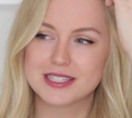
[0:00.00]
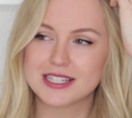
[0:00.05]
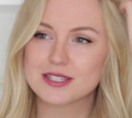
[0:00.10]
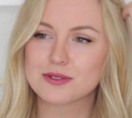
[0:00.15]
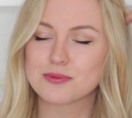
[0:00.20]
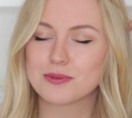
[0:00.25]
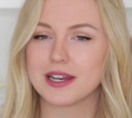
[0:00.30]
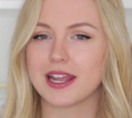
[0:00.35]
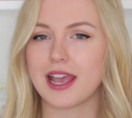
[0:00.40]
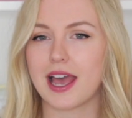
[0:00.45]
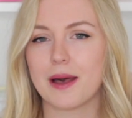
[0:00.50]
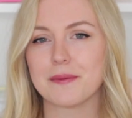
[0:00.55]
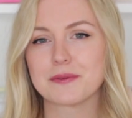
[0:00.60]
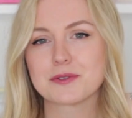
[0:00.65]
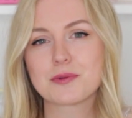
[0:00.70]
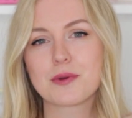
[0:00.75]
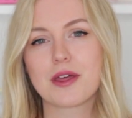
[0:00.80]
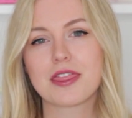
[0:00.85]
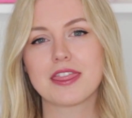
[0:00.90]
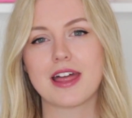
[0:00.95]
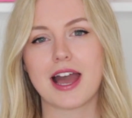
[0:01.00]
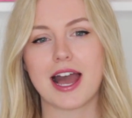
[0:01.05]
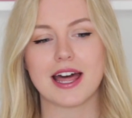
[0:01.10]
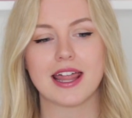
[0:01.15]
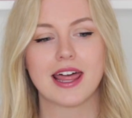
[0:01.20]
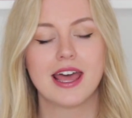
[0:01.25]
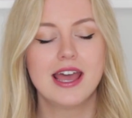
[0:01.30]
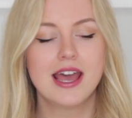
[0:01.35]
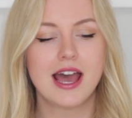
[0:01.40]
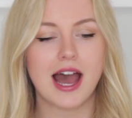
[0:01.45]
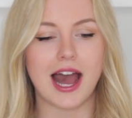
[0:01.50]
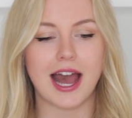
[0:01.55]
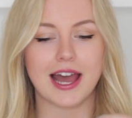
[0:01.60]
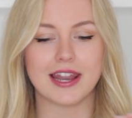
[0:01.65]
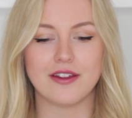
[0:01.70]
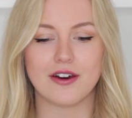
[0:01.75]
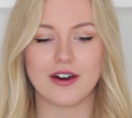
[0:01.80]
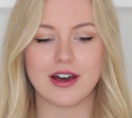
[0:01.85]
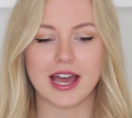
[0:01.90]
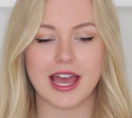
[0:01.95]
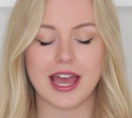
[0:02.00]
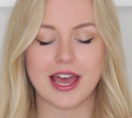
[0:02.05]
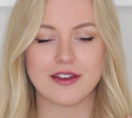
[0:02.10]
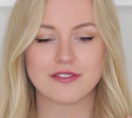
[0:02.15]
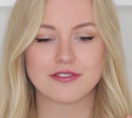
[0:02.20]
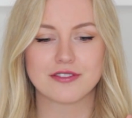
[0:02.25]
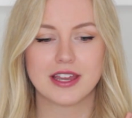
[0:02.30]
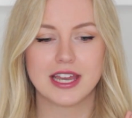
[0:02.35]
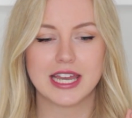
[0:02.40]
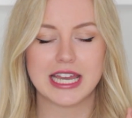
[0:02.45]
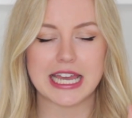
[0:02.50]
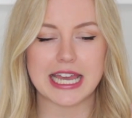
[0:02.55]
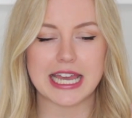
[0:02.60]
This really helps with that. I don't have